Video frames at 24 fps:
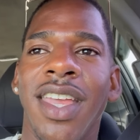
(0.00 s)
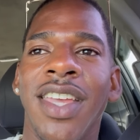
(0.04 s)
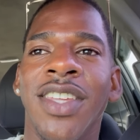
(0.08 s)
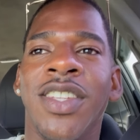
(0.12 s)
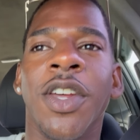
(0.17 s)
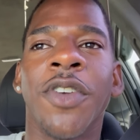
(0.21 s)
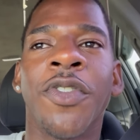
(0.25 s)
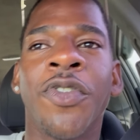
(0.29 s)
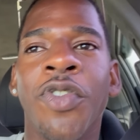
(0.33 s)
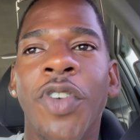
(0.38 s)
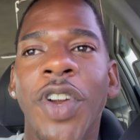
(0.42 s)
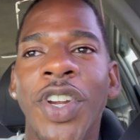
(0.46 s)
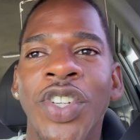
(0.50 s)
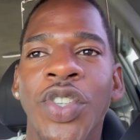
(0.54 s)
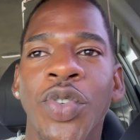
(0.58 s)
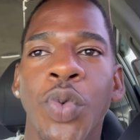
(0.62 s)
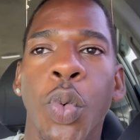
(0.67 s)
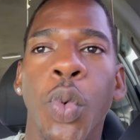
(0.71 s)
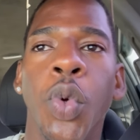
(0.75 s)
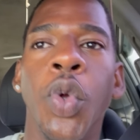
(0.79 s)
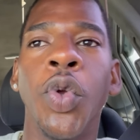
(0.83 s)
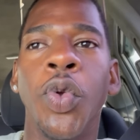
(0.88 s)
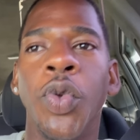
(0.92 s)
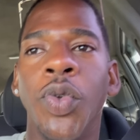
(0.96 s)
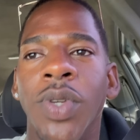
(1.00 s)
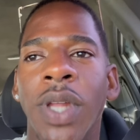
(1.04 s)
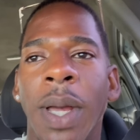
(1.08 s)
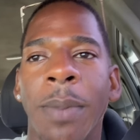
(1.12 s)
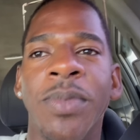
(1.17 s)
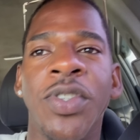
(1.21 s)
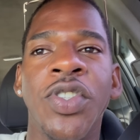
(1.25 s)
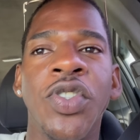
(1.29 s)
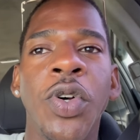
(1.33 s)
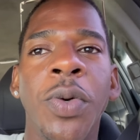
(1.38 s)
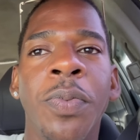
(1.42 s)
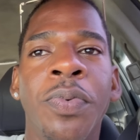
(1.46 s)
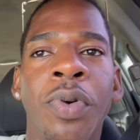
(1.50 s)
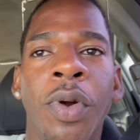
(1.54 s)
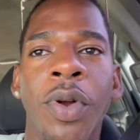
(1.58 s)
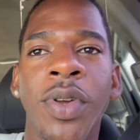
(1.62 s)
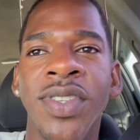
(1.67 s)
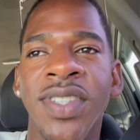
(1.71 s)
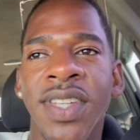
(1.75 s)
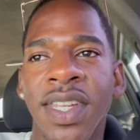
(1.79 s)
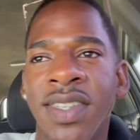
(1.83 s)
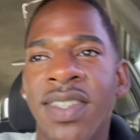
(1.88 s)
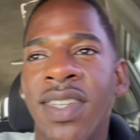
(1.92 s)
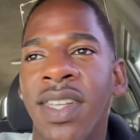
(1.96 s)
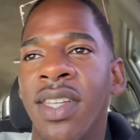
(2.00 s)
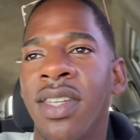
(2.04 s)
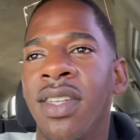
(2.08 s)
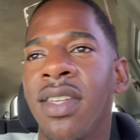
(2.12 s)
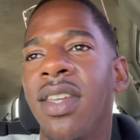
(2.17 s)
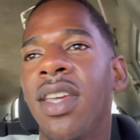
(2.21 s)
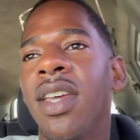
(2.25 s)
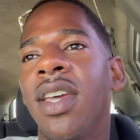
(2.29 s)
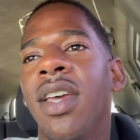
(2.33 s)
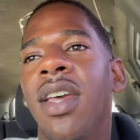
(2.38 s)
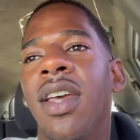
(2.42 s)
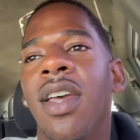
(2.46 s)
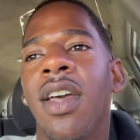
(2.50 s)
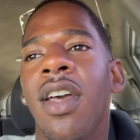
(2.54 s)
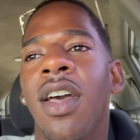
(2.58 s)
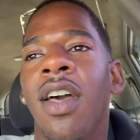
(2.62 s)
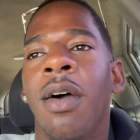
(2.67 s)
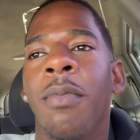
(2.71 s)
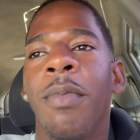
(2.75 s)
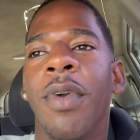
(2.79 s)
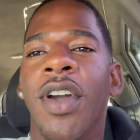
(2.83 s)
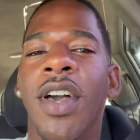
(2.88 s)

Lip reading: it's a fresh wound. I'm still processing,